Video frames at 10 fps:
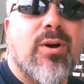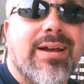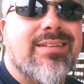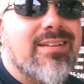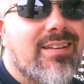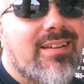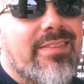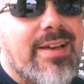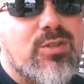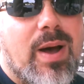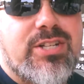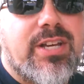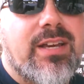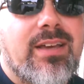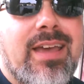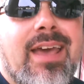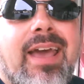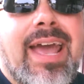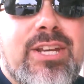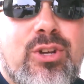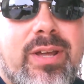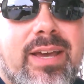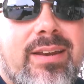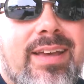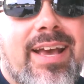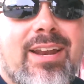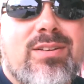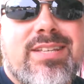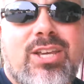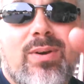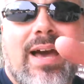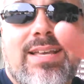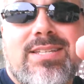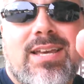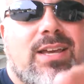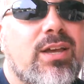right. Thanks for watching and tuning in, and I'll see you guys